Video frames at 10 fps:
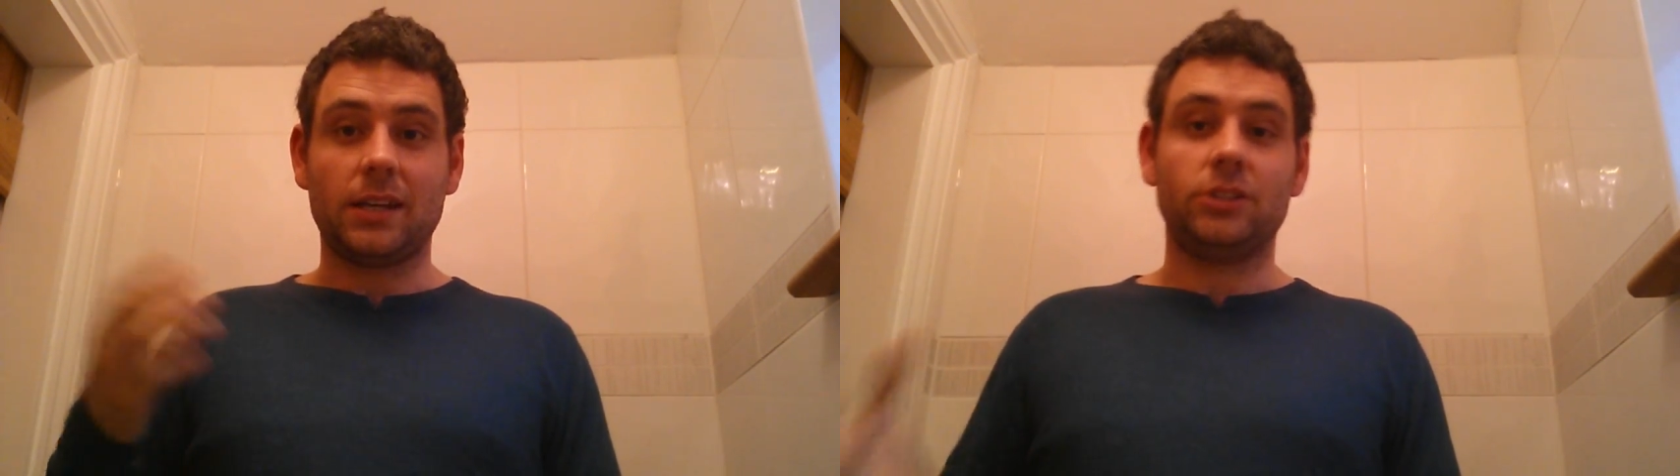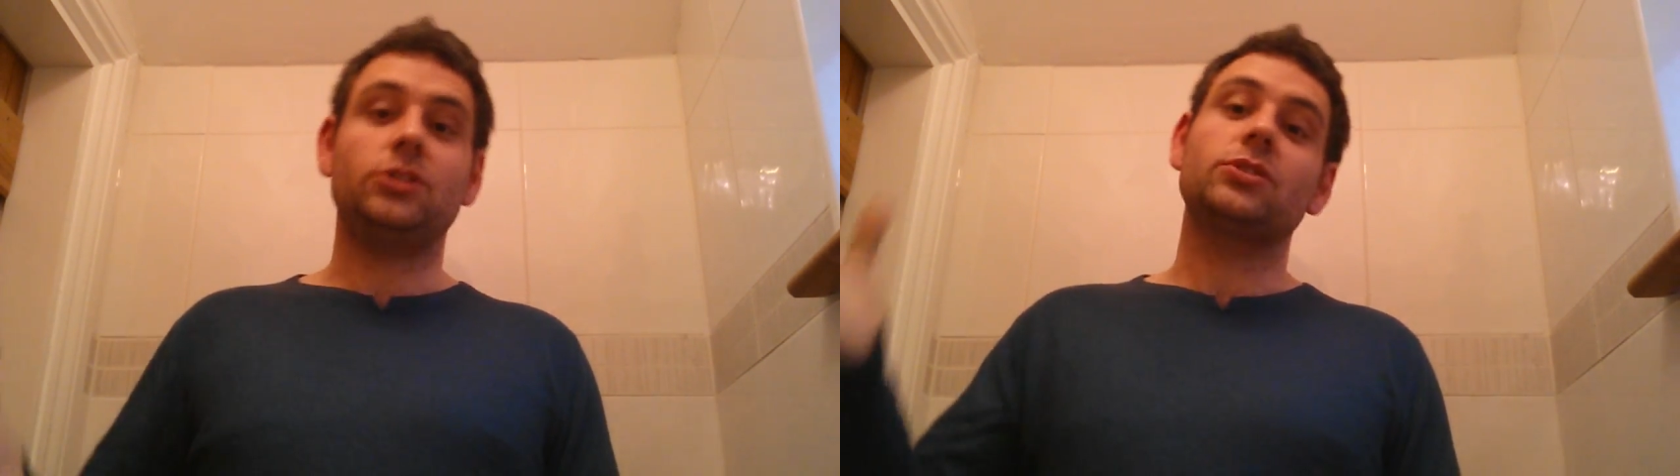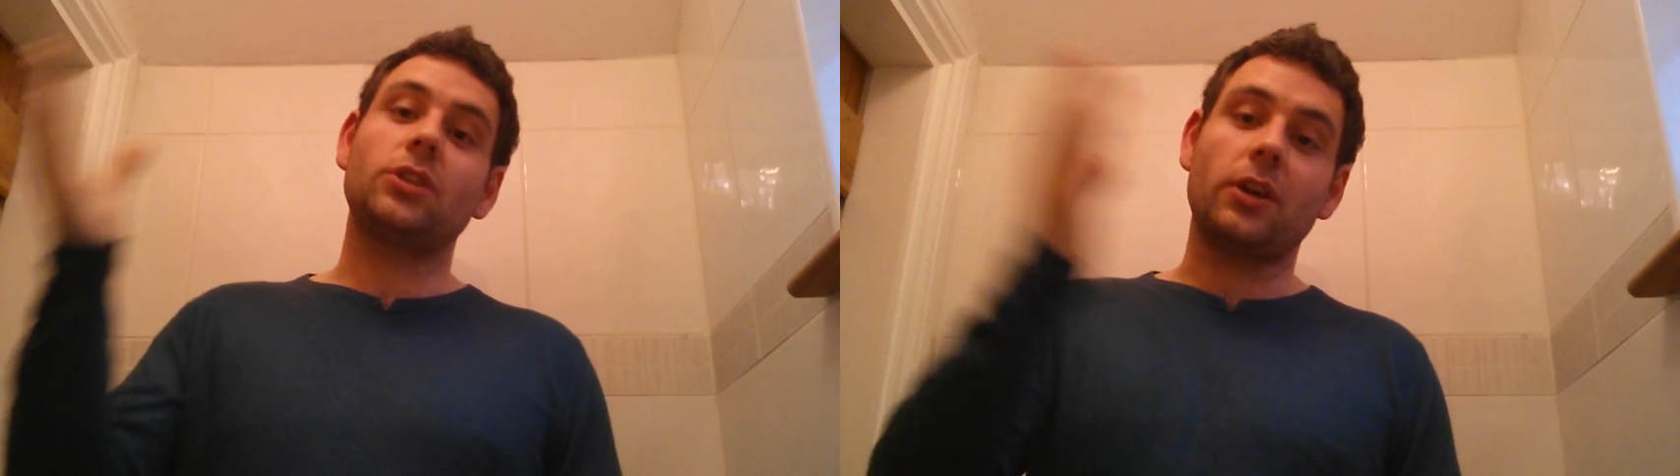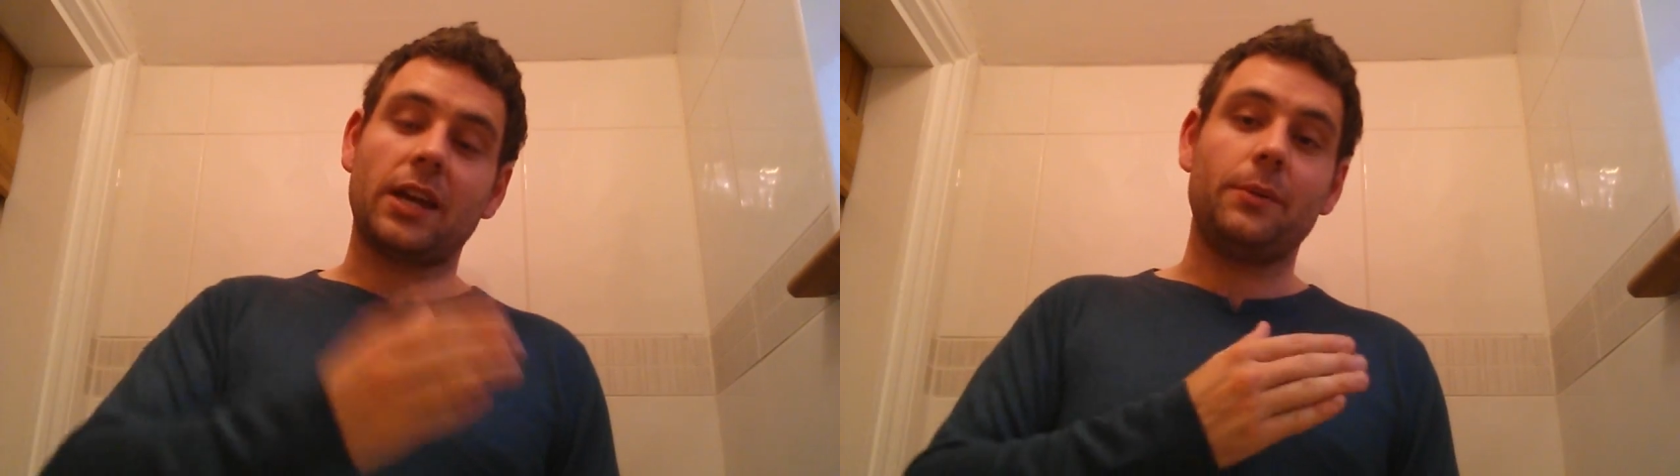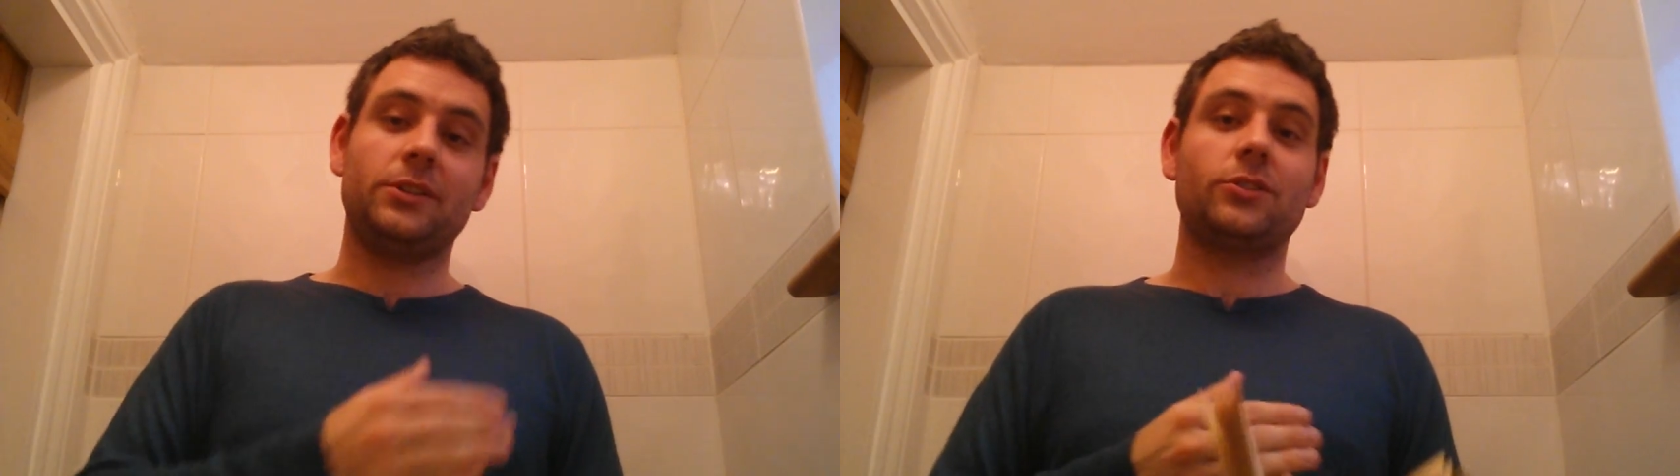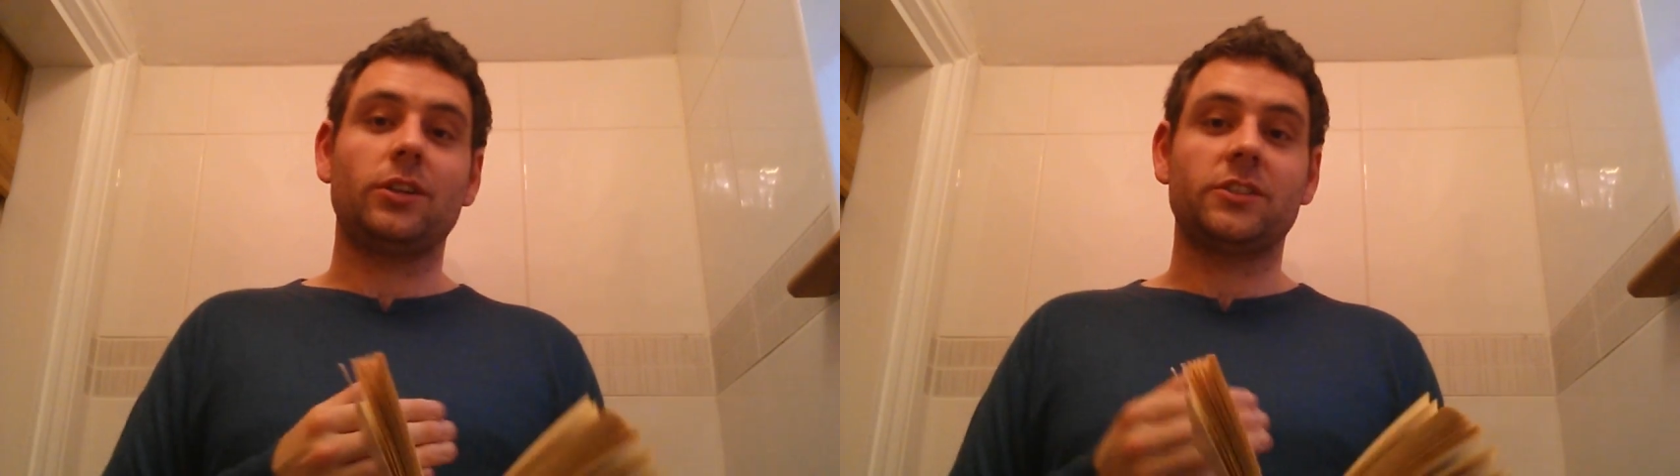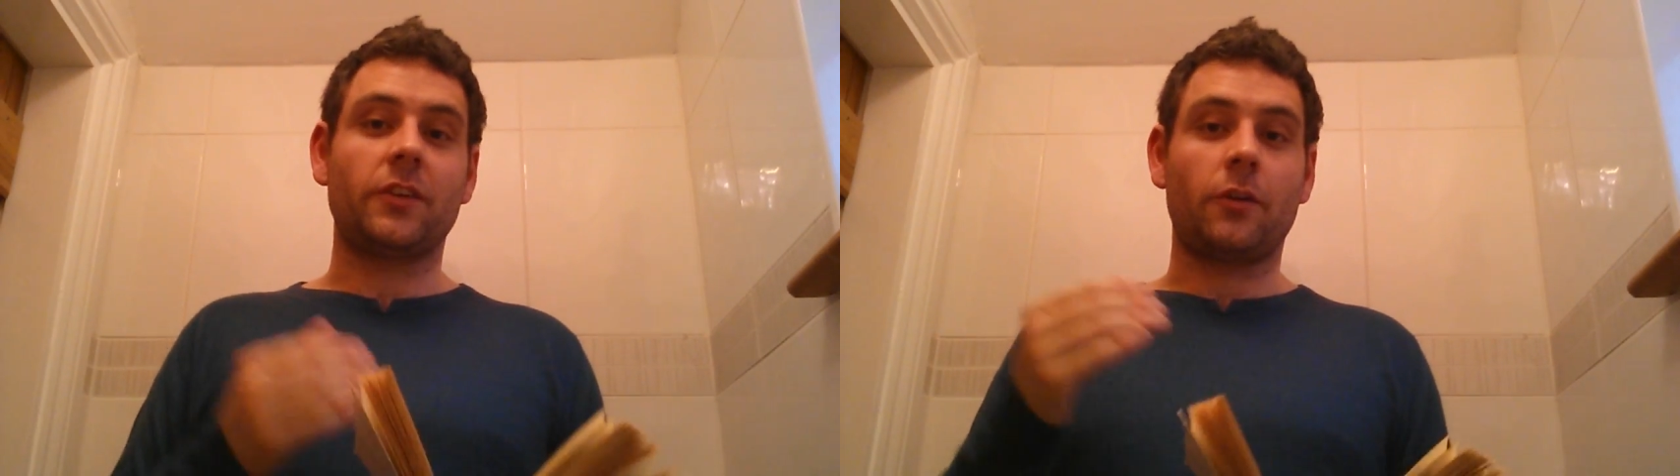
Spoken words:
And just like how in Trials of